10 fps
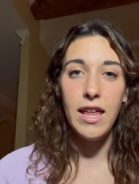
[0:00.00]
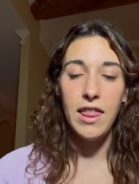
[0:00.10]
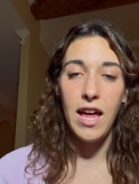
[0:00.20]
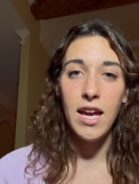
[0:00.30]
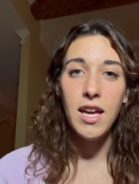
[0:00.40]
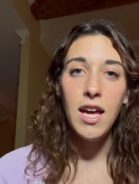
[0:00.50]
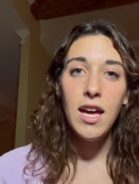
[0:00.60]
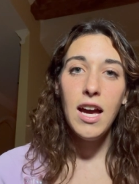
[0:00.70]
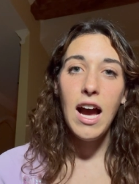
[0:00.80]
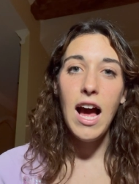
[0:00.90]
think,
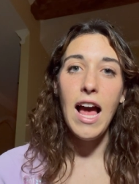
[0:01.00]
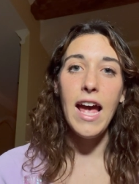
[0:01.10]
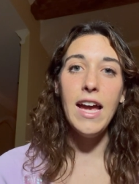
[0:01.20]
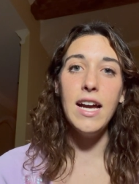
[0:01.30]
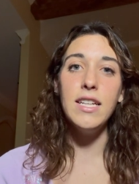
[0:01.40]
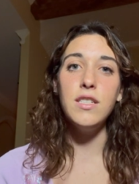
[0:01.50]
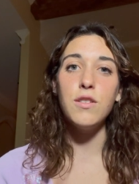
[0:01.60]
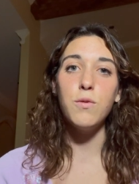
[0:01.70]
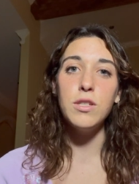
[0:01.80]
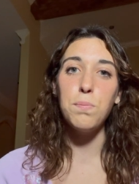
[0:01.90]
and
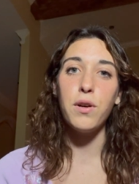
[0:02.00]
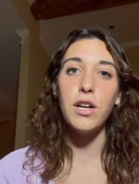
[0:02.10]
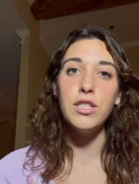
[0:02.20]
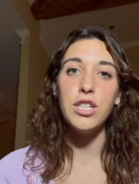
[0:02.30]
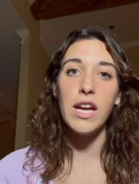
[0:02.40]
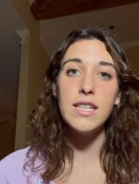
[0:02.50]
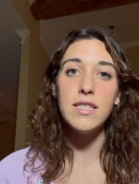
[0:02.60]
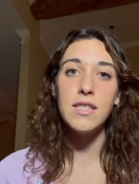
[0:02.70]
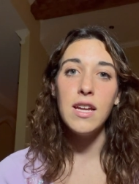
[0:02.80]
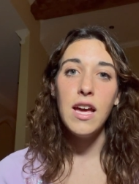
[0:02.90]
was
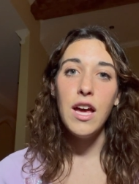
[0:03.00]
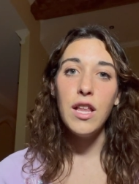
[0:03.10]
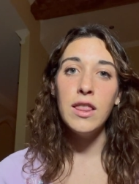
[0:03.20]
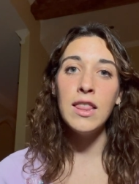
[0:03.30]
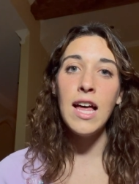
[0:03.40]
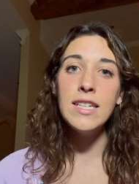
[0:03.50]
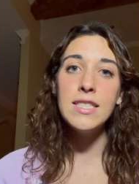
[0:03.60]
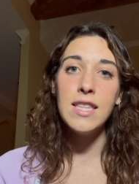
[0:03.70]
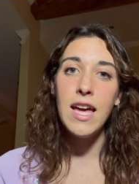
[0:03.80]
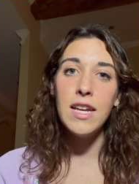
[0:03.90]
purchased less
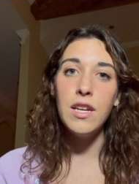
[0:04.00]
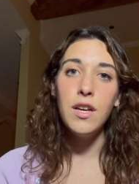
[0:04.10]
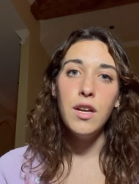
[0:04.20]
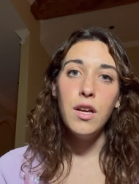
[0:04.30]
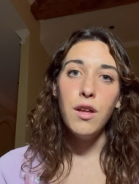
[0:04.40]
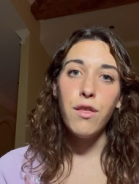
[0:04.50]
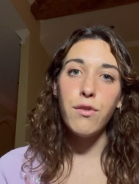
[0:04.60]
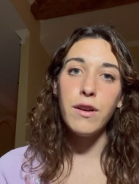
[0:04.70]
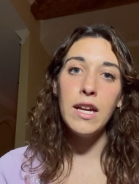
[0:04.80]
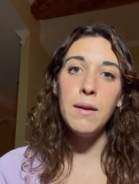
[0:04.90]
than
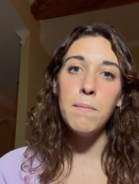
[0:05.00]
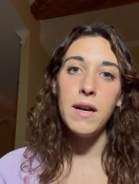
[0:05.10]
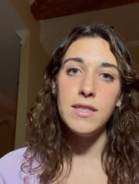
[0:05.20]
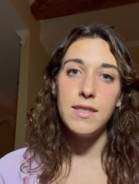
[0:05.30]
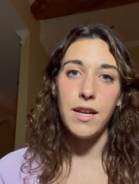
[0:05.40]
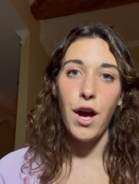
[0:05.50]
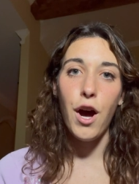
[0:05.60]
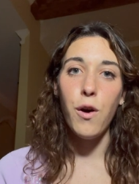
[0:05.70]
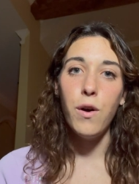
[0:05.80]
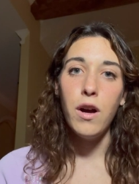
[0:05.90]
three months
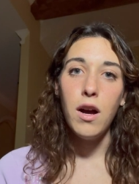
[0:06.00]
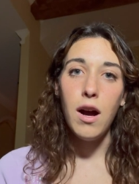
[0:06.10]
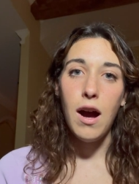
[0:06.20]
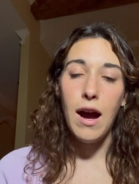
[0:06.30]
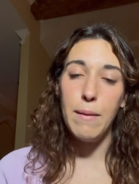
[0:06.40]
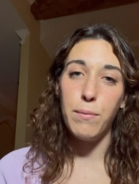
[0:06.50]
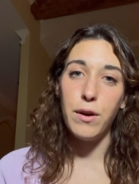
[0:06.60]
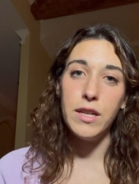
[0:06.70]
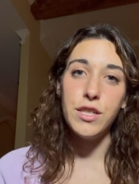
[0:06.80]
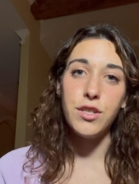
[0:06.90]
ago, I'm
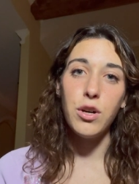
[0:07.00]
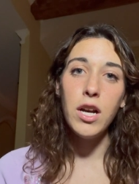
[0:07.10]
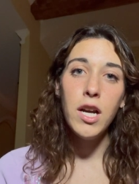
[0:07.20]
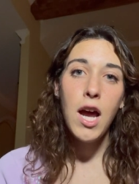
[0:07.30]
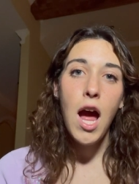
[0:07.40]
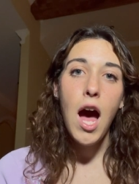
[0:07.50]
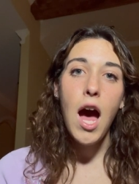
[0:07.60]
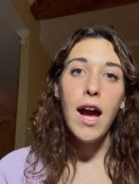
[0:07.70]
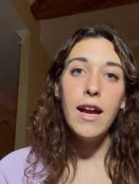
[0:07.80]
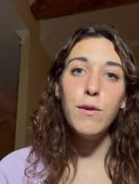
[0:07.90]
pretty sure.
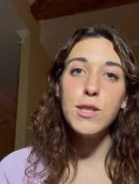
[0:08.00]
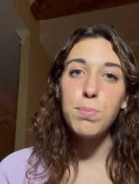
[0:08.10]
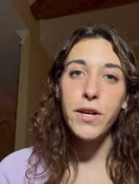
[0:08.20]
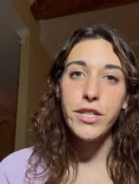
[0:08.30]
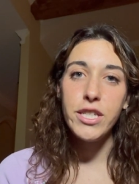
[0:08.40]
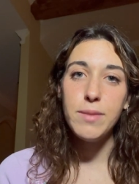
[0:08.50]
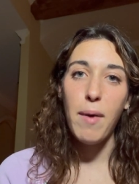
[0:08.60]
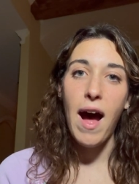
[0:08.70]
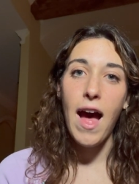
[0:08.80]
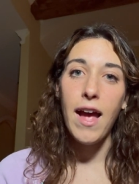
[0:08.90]
It was purchased
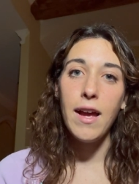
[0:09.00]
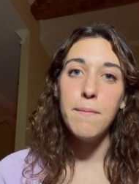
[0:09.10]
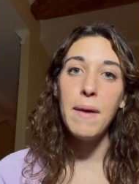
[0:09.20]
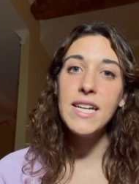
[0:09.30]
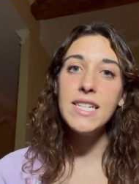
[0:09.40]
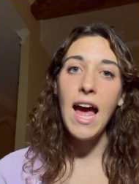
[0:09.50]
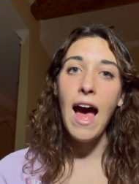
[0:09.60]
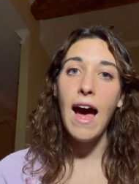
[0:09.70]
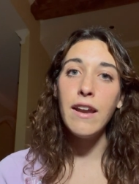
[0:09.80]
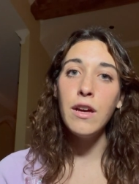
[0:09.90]
by my
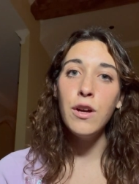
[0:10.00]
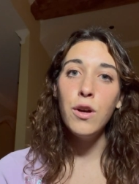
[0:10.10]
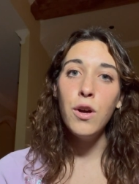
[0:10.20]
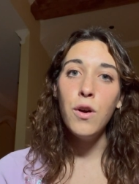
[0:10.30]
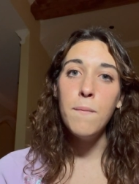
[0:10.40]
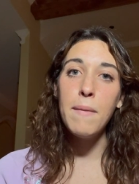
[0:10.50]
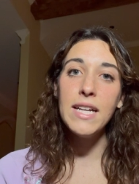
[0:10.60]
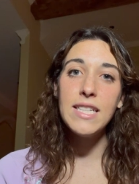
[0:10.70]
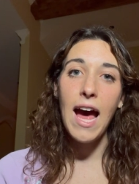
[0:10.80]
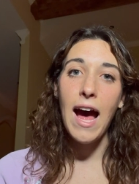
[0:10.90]
dad. My
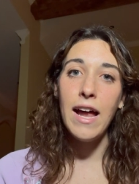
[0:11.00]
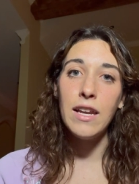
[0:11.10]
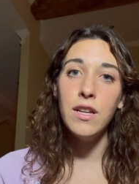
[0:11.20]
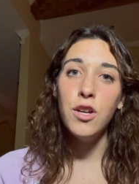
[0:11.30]
dad